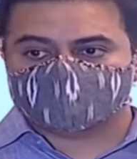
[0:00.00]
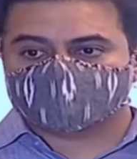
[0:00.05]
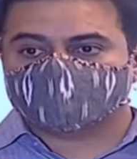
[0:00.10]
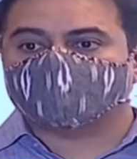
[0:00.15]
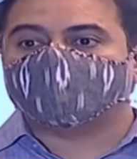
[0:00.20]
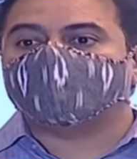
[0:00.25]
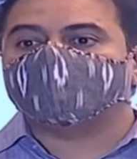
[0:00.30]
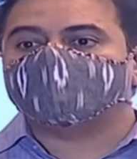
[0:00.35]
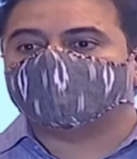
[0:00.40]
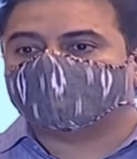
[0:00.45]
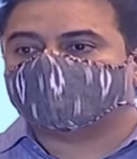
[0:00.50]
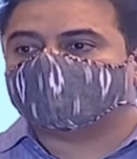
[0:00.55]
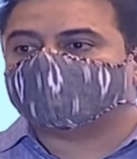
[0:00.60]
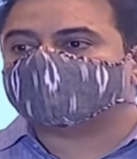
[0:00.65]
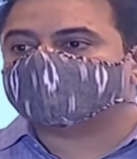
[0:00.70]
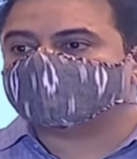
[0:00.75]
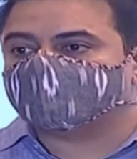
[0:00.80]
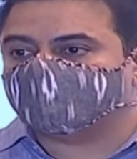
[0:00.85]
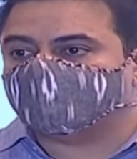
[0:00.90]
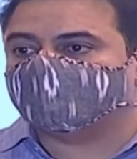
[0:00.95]
while they are
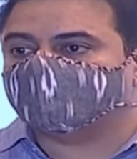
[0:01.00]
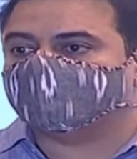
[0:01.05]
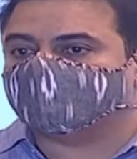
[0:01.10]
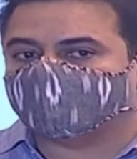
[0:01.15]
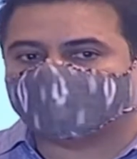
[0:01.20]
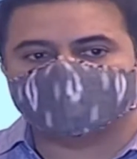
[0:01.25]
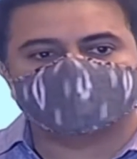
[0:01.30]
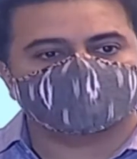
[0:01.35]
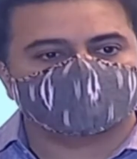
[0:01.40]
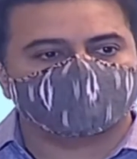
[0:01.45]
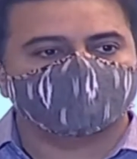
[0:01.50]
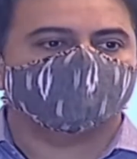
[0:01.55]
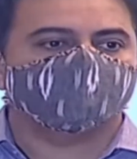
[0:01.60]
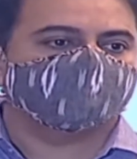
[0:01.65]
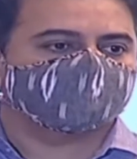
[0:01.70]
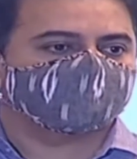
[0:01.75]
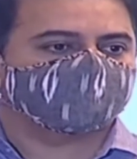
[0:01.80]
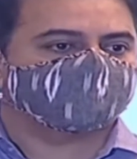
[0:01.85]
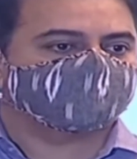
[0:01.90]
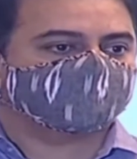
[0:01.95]
actually in a grad
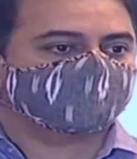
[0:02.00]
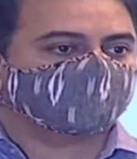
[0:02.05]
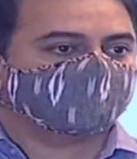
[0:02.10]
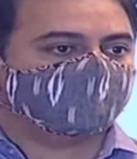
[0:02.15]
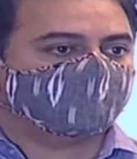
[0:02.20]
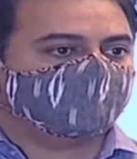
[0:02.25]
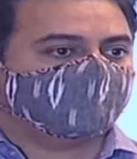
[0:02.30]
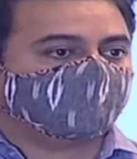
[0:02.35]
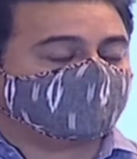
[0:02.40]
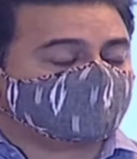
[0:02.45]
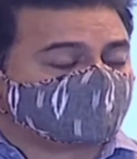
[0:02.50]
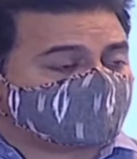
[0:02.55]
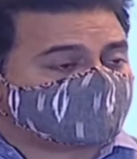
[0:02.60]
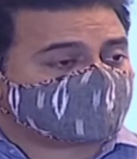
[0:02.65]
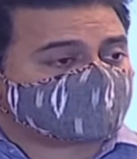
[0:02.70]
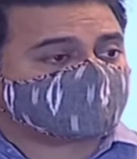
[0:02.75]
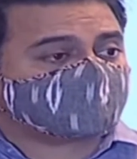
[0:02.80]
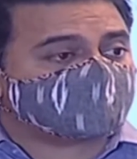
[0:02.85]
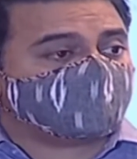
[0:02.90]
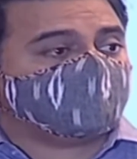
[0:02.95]
school. I think
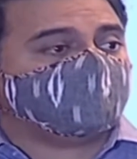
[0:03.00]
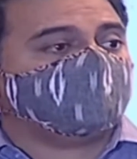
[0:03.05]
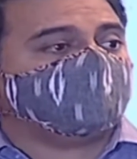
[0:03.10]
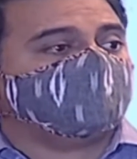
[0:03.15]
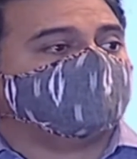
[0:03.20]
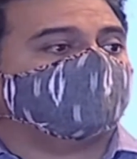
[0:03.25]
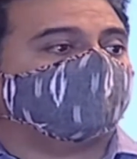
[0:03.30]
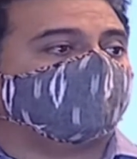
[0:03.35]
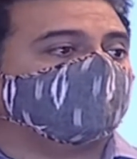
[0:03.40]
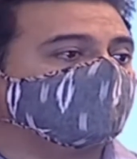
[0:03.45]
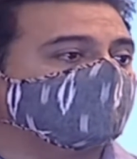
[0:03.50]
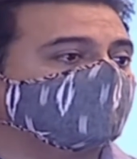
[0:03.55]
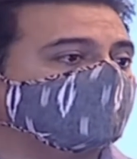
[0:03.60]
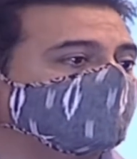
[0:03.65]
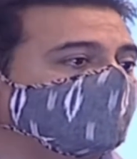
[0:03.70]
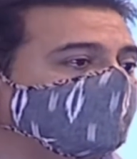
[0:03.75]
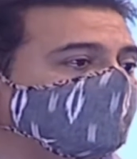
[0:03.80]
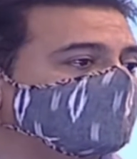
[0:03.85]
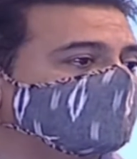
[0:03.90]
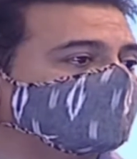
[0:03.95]
it's extremely
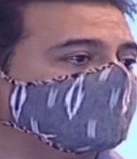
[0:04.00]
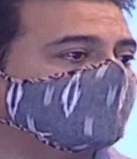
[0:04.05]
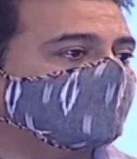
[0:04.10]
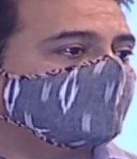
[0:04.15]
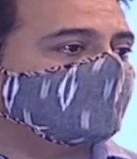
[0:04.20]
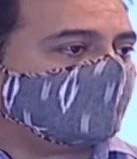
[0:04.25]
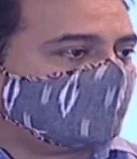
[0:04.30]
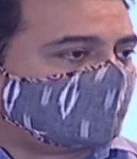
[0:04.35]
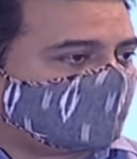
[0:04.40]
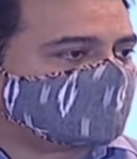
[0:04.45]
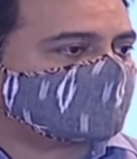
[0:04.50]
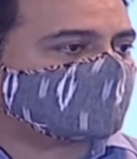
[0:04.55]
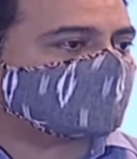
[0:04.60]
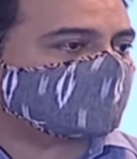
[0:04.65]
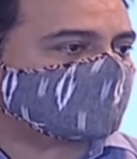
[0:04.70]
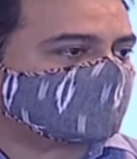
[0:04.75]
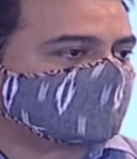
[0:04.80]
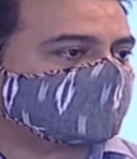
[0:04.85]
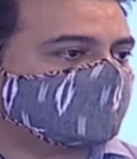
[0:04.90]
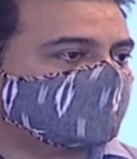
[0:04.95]
important to have
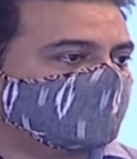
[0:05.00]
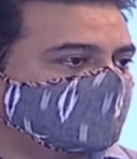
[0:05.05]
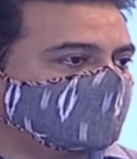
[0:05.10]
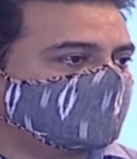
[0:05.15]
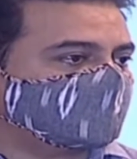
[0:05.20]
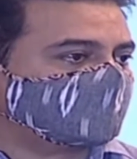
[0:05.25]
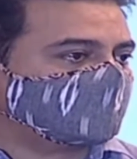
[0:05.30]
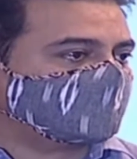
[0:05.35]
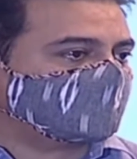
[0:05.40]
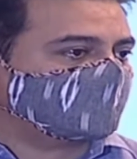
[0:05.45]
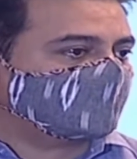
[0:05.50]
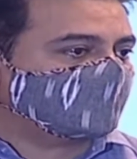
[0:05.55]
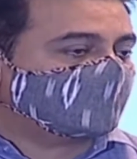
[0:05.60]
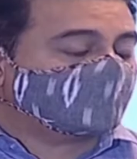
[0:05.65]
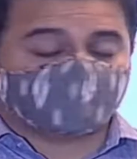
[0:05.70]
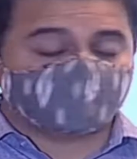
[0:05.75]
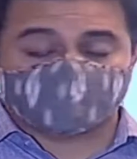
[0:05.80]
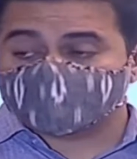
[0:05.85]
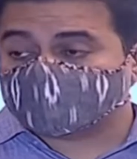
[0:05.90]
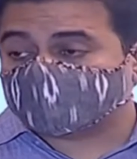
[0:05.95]
hands-on experience.
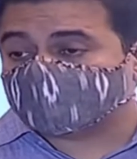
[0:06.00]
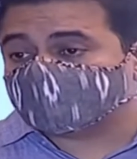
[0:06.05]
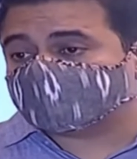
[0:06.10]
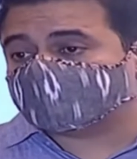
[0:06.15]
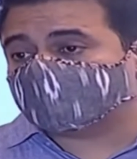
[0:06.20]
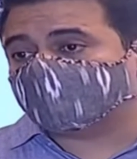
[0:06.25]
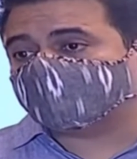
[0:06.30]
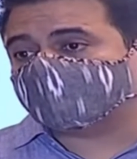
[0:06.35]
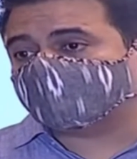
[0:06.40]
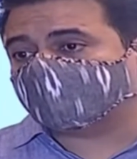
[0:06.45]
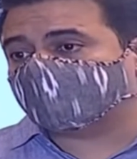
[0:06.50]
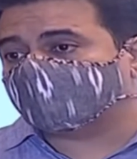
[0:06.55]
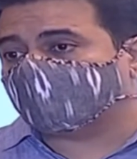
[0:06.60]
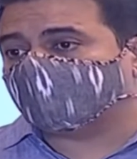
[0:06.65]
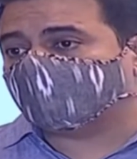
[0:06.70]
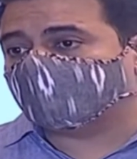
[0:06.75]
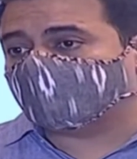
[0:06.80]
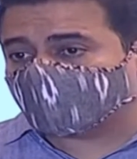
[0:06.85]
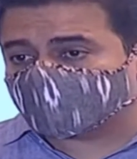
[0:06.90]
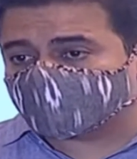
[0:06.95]
That is something I
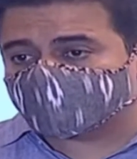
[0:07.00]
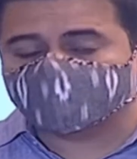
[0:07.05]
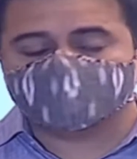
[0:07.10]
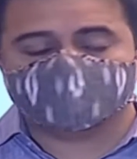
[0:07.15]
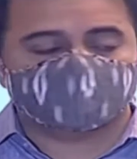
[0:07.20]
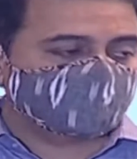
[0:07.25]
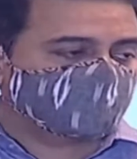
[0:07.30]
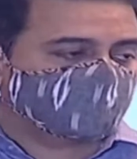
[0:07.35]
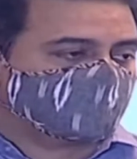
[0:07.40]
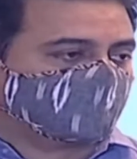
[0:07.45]
would love to